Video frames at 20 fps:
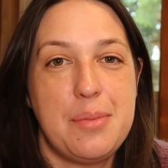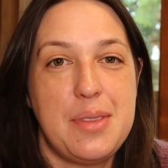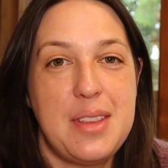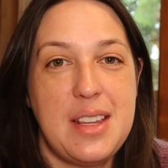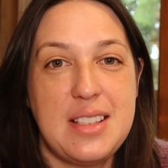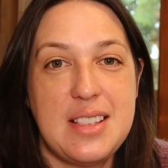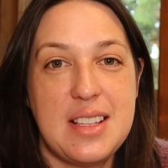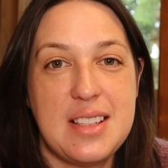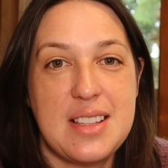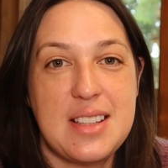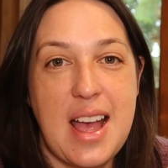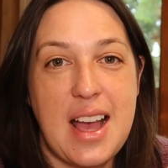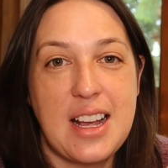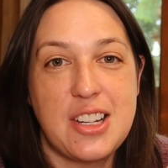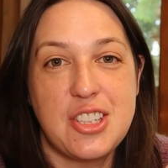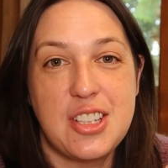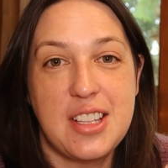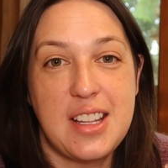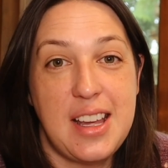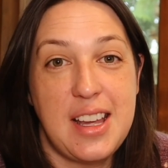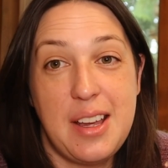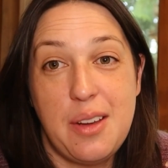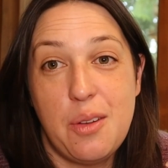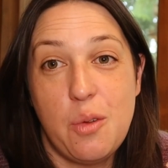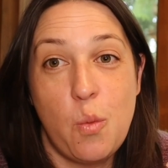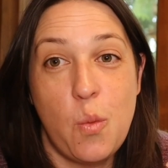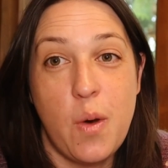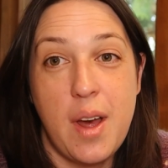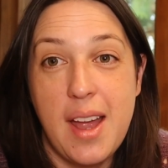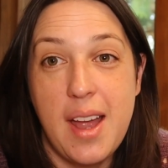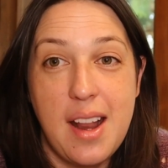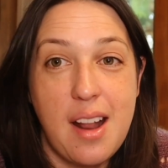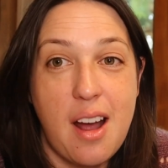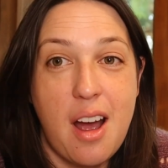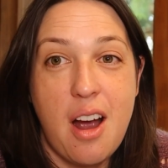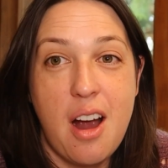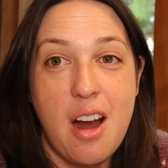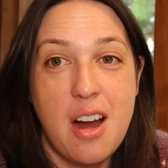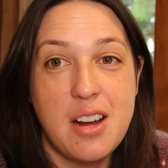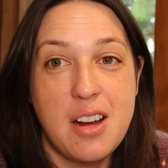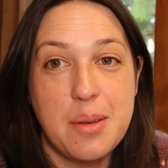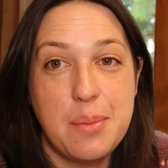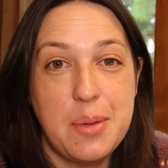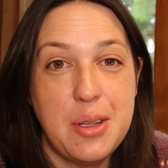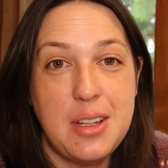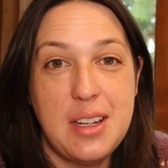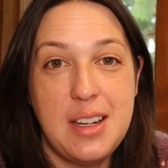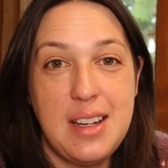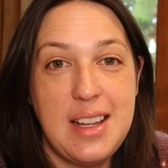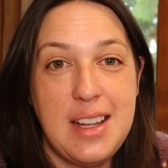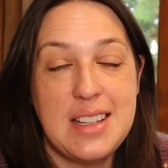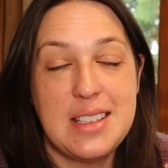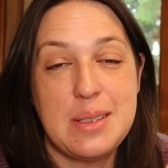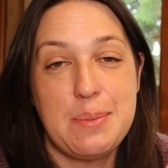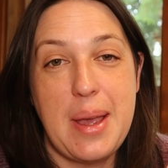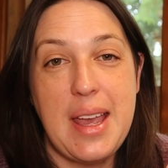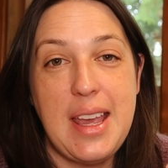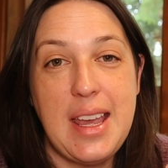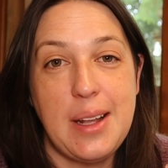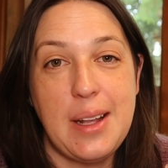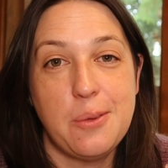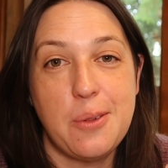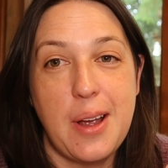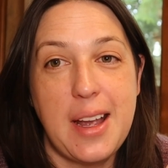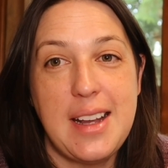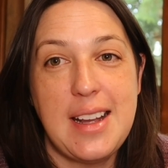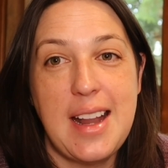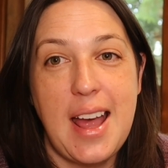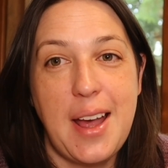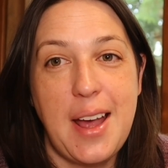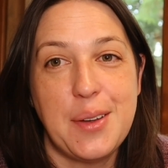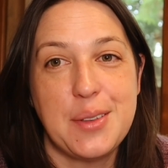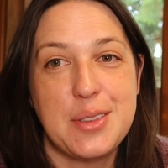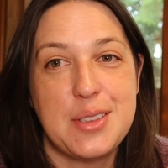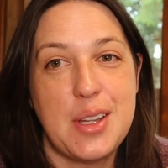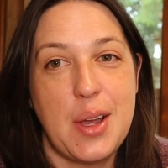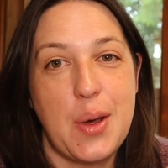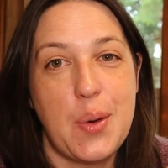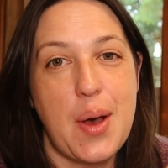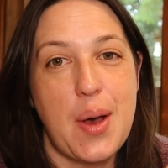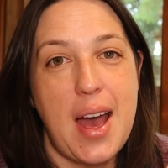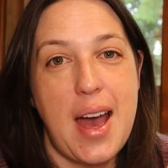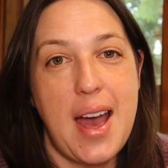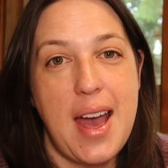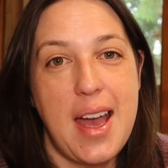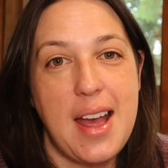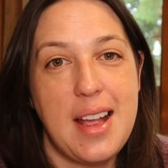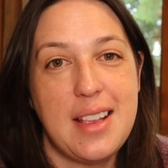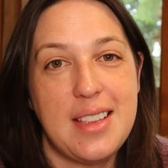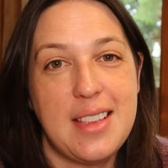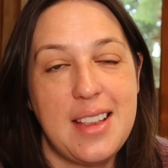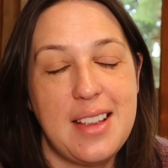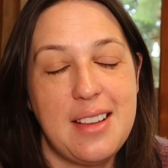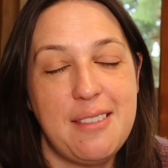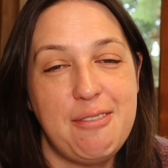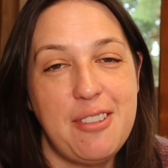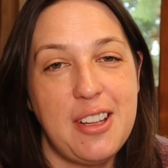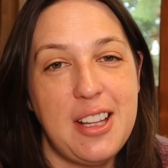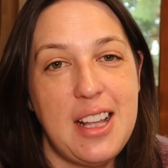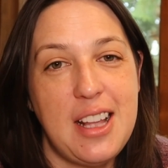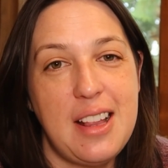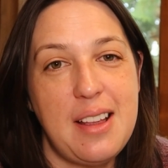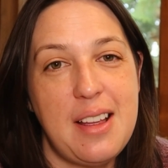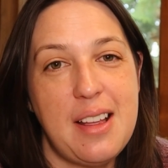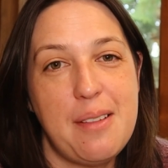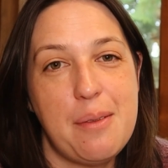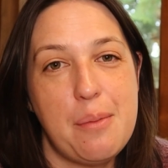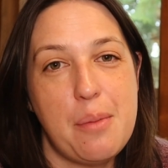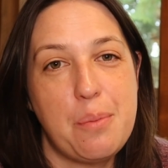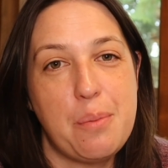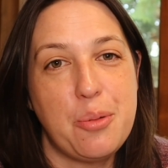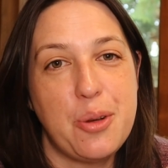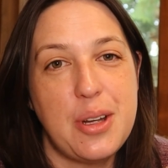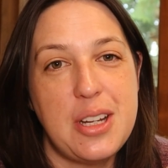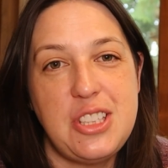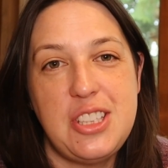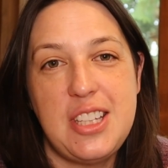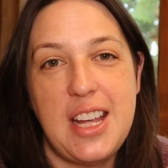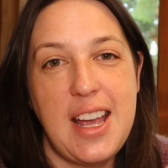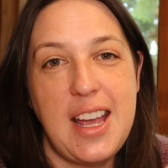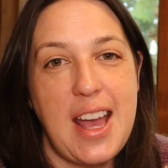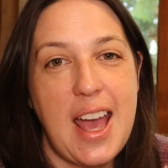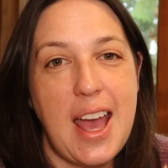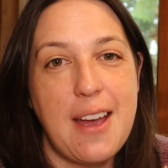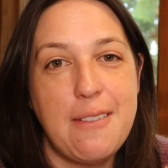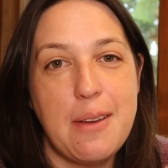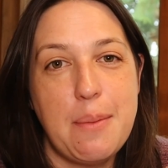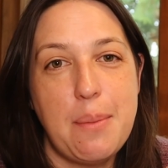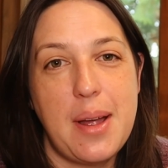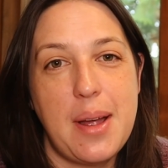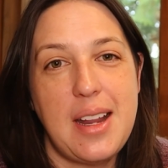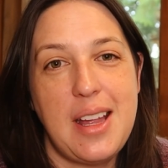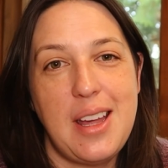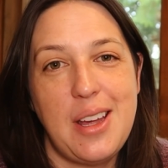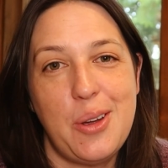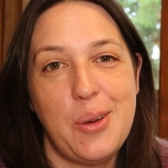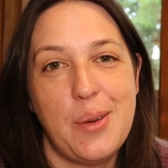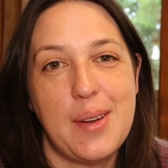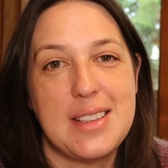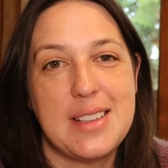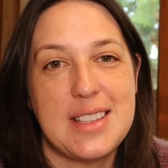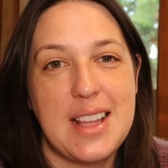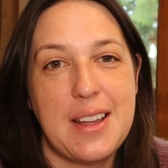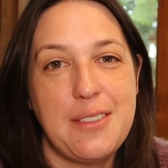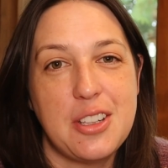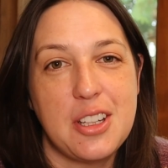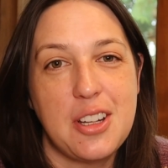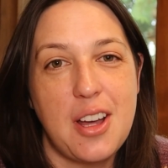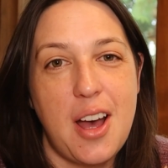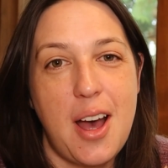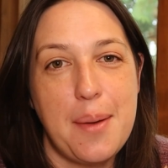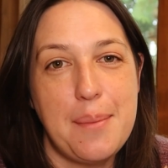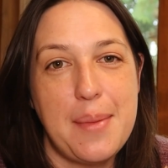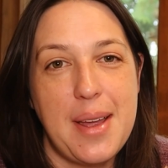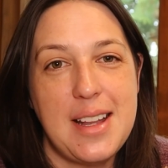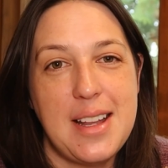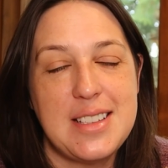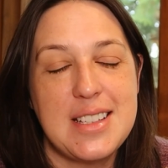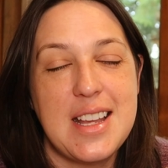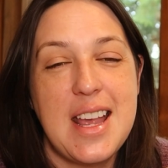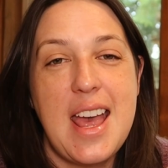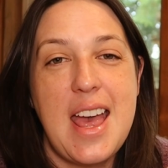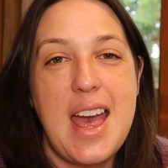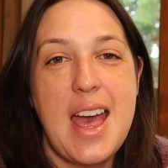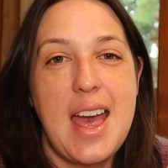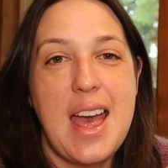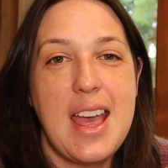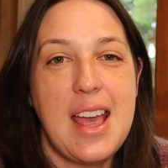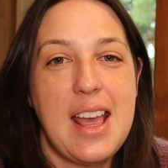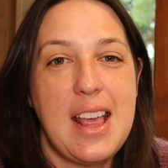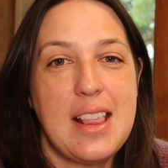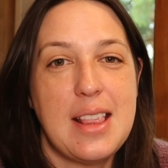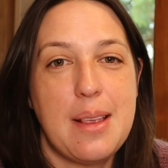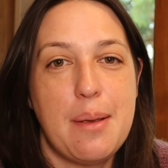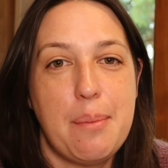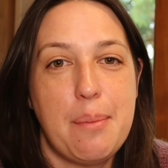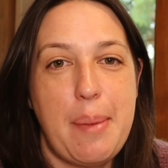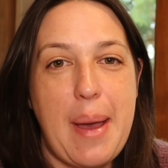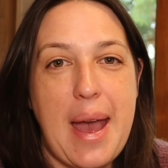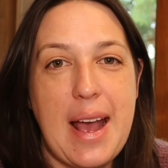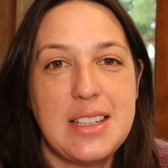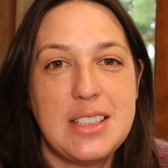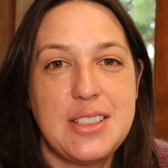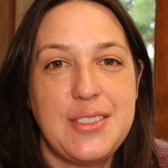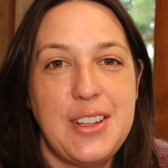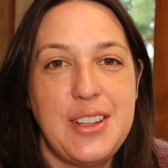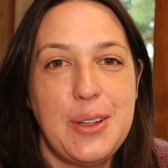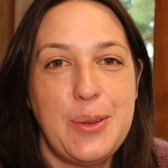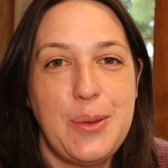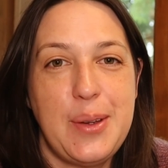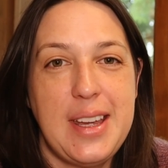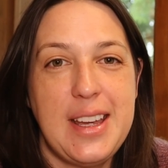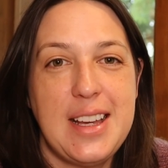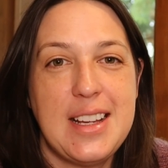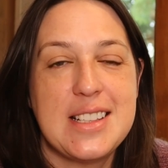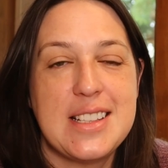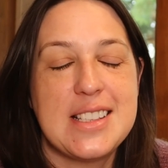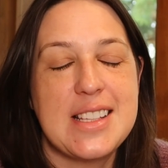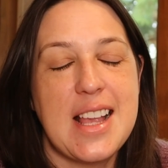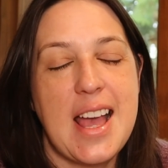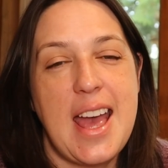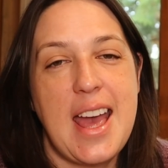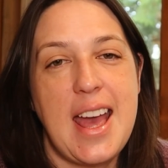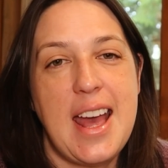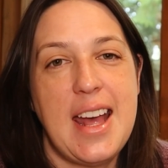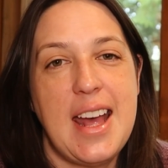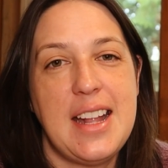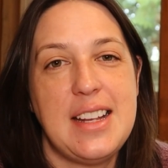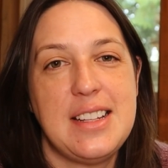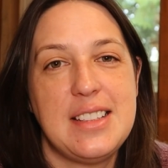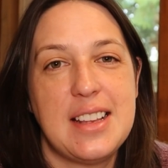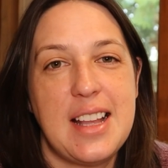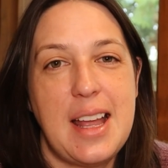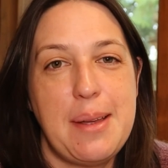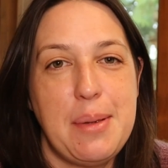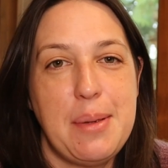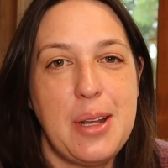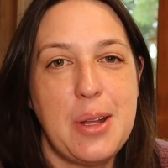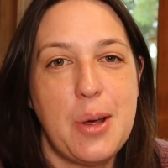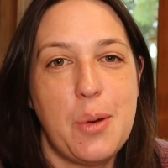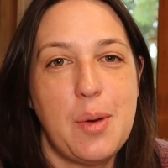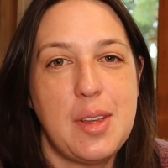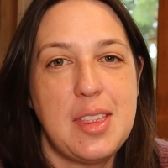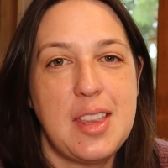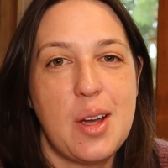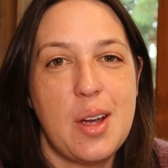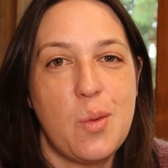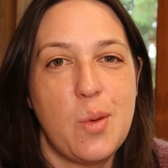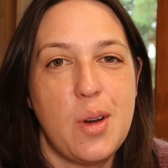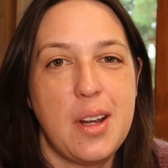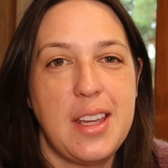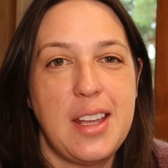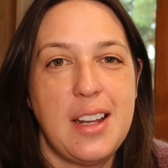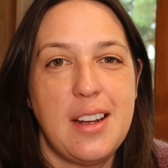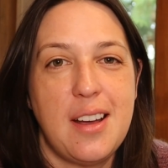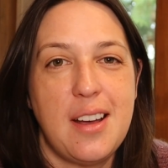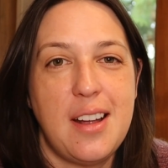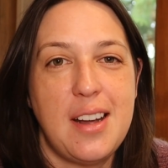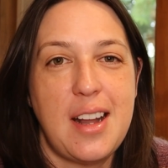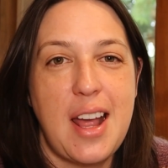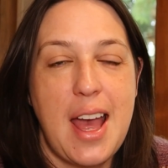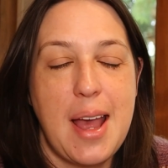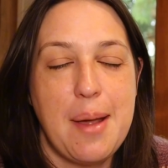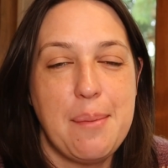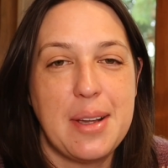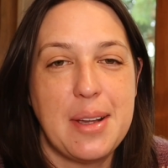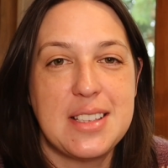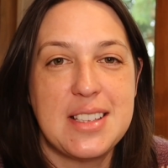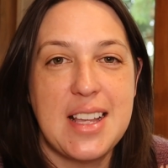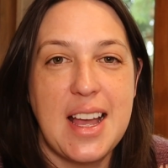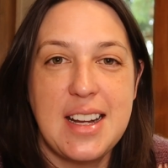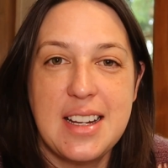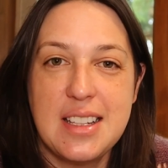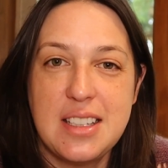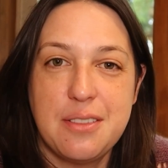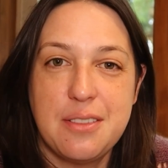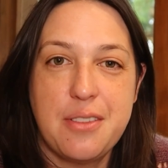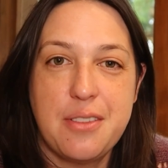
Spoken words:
This is actually what our community is making right now. So I really appreciate everybody who has left a comment in the past few weeks and let me know what they're working on. I'm excited to